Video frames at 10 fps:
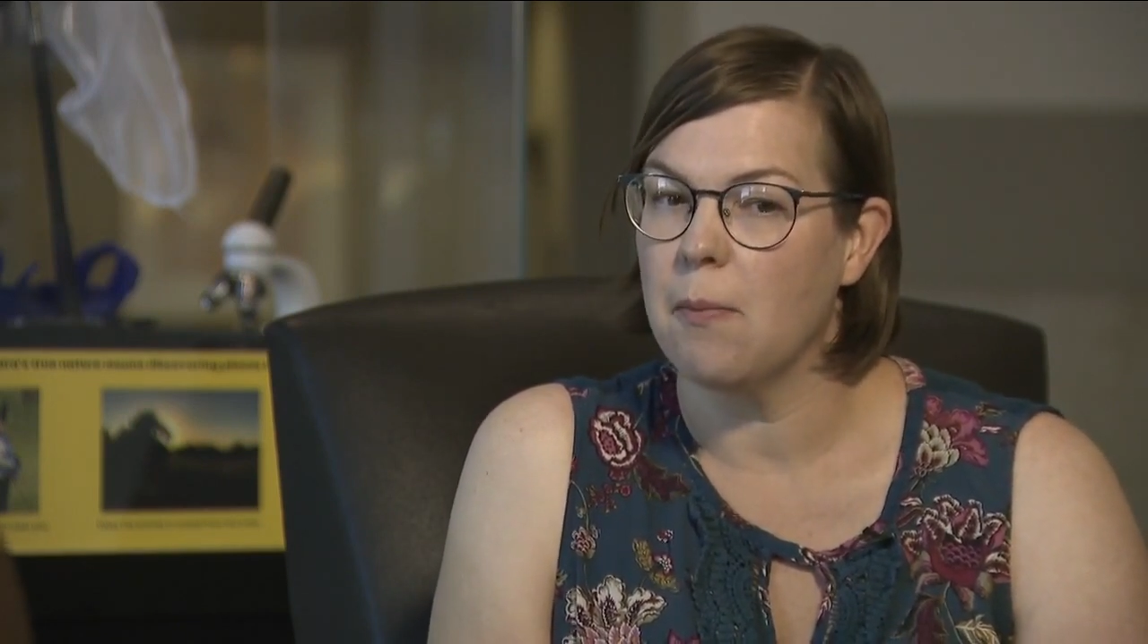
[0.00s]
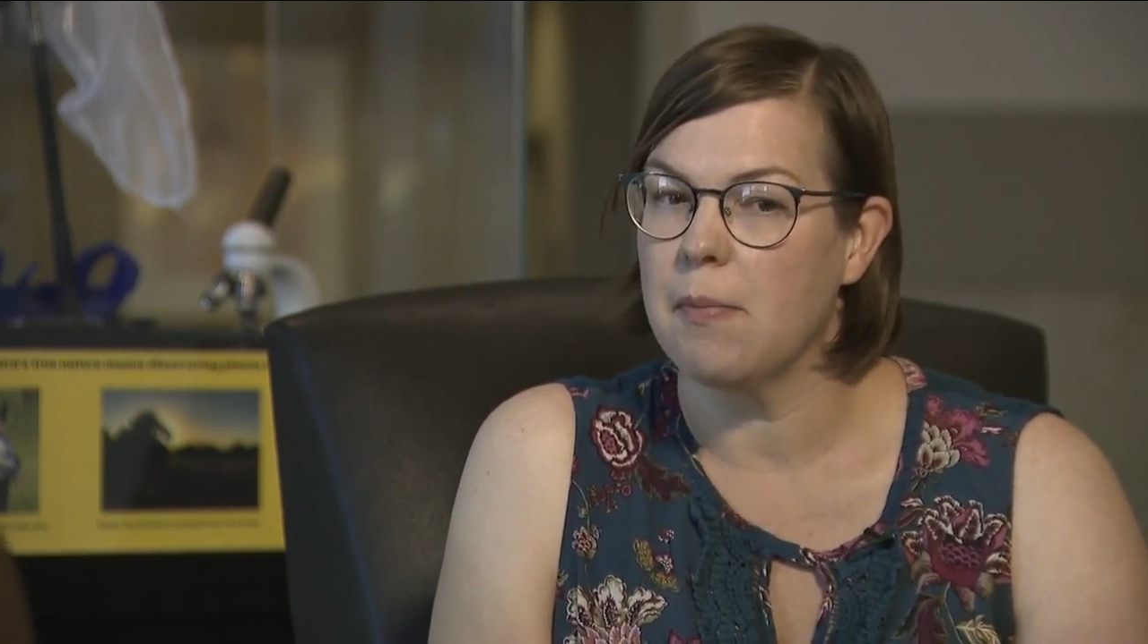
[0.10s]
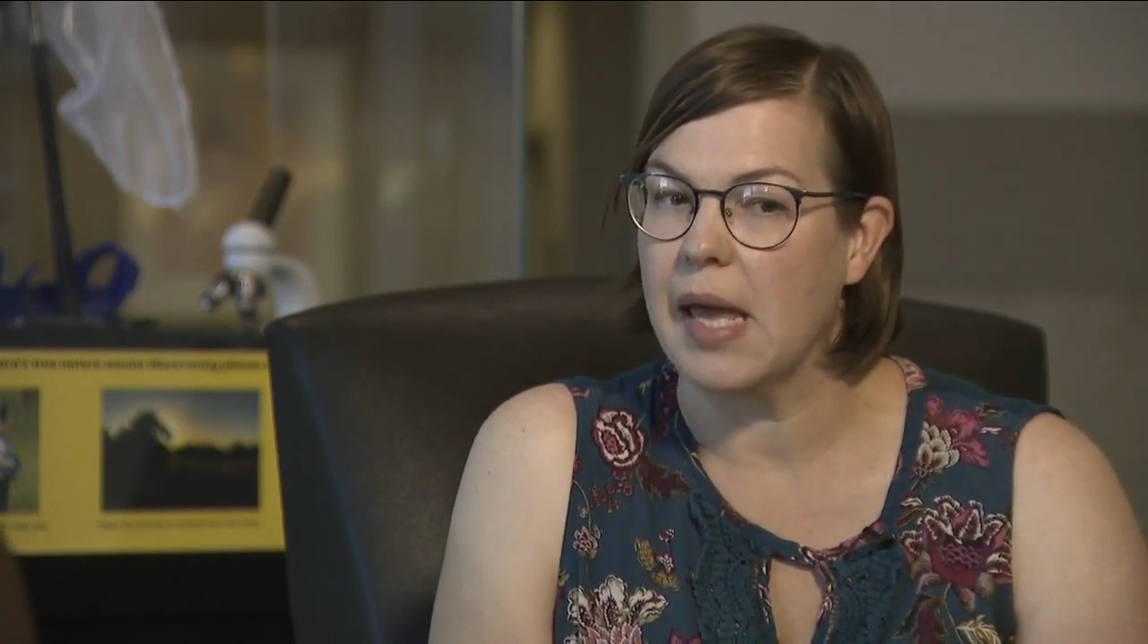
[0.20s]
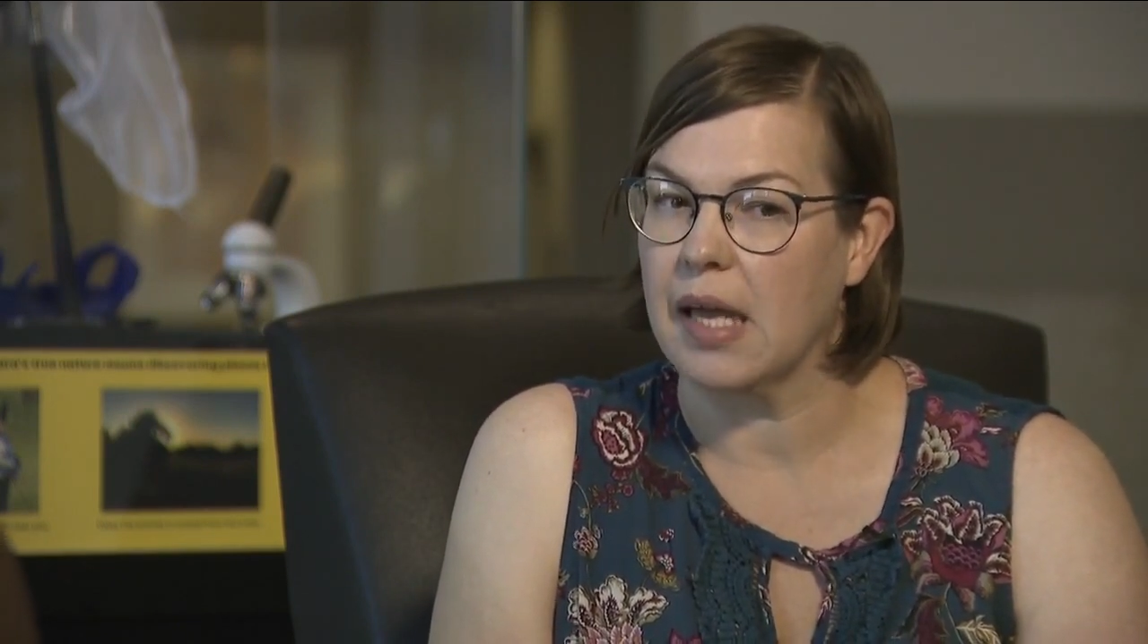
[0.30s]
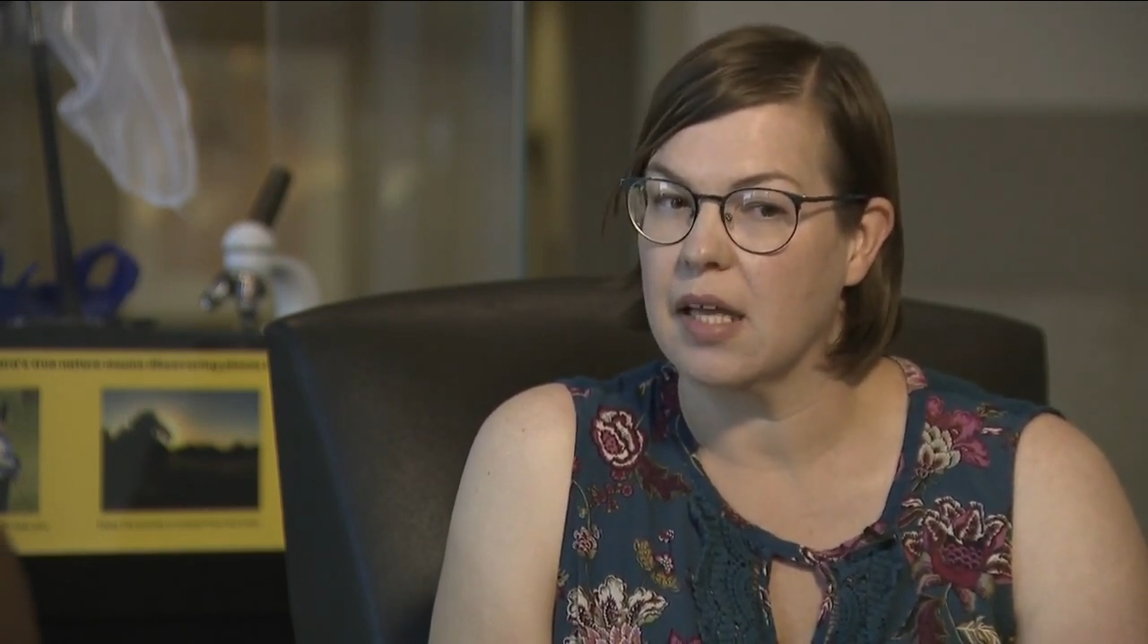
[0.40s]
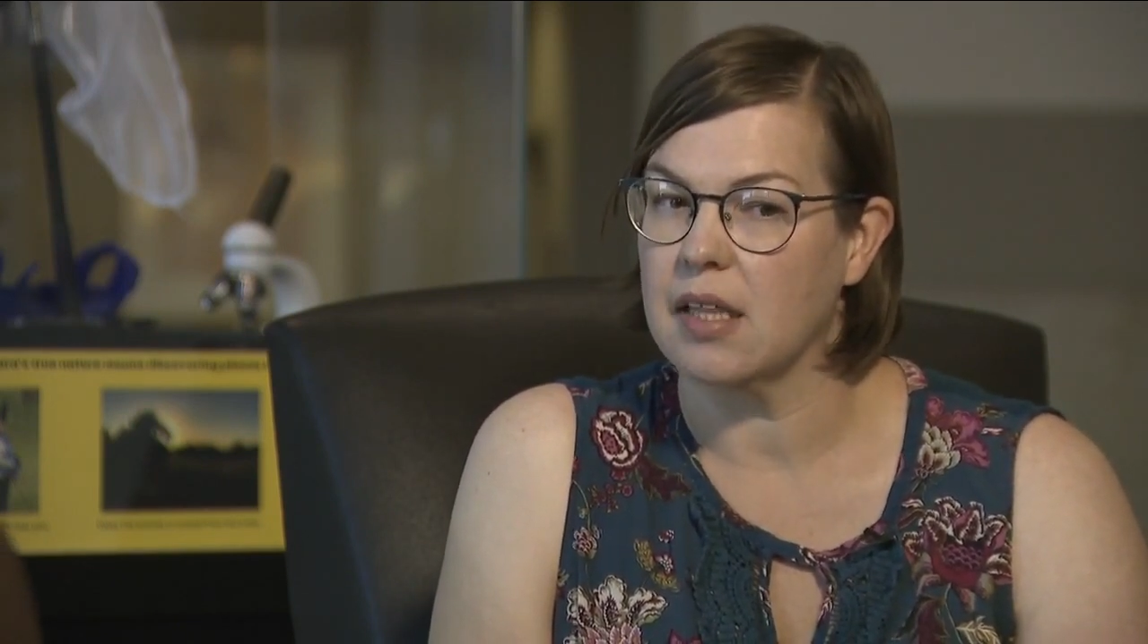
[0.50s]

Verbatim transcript: make